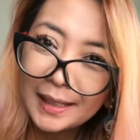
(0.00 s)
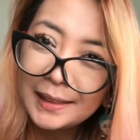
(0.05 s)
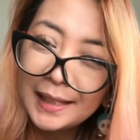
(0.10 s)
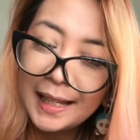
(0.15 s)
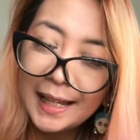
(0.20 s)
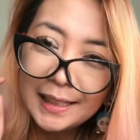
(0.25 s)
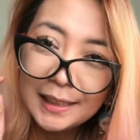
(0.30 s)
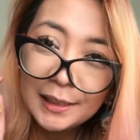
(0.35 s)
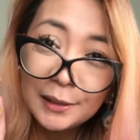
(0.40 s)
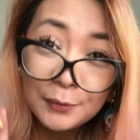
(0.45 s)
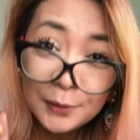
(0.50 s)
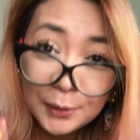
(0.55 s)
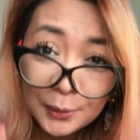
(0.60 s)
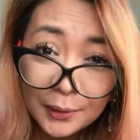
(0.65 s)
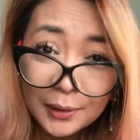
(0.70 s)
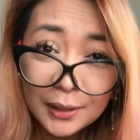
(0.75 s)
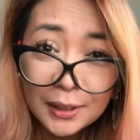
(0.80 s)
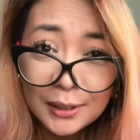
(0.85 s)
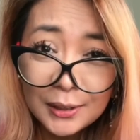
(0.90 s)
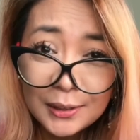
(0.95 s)
And if you
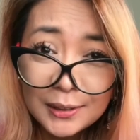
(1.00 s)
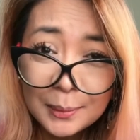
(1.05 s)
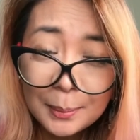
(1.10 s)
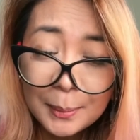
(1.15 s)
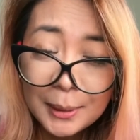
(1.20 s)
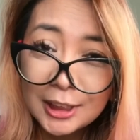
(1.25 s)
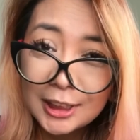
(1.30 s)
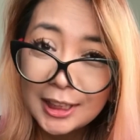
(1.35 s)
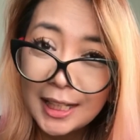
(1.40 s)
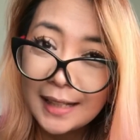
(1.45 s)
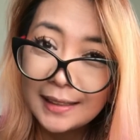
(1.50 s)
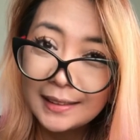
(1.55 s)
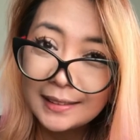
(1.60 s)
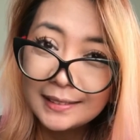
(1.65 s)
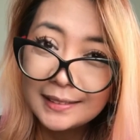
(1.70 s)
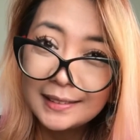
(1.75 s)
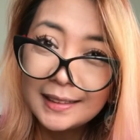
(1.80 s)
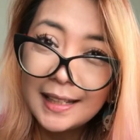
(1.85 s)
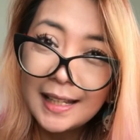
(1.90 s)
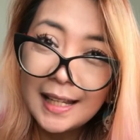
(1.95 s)
are new to my
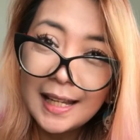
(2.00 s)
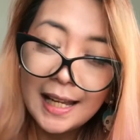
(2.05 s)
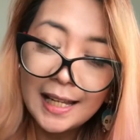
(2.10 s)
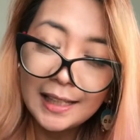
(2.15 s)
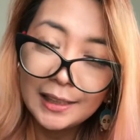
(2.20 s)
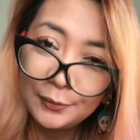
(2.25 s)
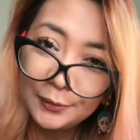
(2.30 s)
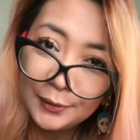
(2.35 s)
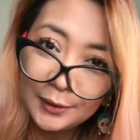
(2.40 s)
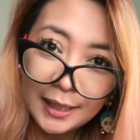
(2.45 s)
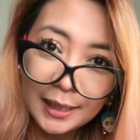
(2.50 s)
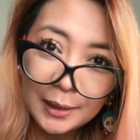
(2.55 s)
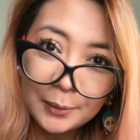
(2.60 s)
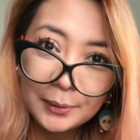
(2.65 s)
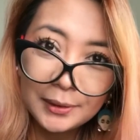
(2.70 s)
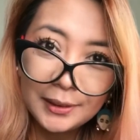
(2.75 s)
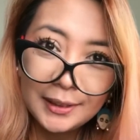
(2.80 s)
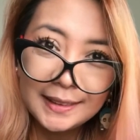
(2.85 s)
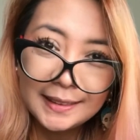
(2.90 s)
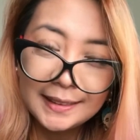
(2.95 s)
channel, and if you like
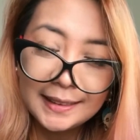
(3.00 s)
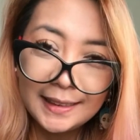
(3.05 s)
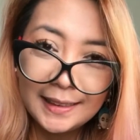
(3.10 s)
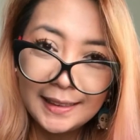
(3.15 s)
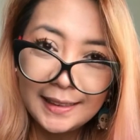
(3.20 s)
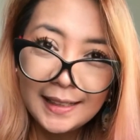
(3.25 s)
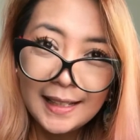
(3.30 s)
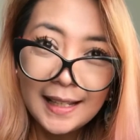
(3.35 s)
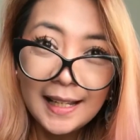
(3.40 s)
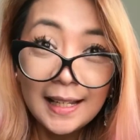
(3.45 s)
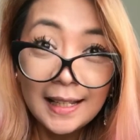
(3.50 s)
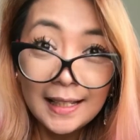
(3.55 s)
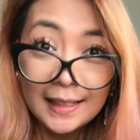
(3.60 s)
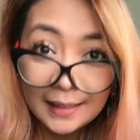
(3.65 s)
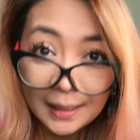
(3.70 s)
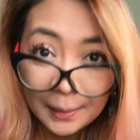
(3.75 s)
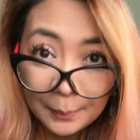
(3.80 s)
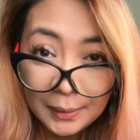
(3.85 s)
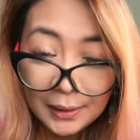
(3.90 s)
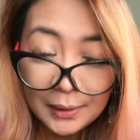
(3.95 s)
what you see,
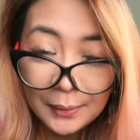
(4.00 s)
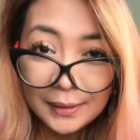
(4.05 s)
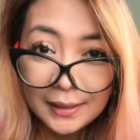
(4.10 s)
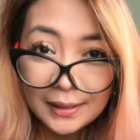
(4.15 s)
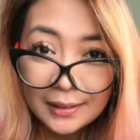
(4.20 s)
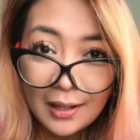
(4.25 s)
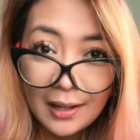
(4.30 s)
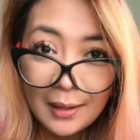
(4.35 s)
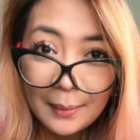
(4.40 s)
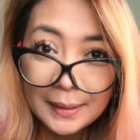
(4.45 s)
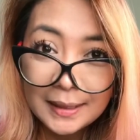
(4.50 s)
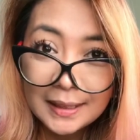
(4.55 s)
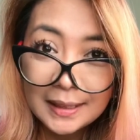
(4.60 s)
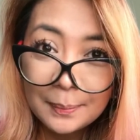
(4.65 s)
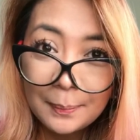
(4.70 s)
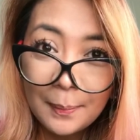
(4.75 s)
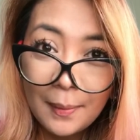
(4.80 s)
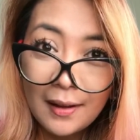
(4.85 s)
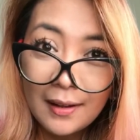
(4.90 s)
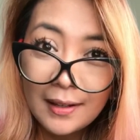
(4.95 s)
let me know in the comments
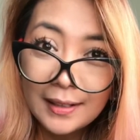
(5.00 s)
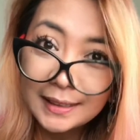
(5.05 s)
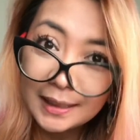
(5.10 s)
bar.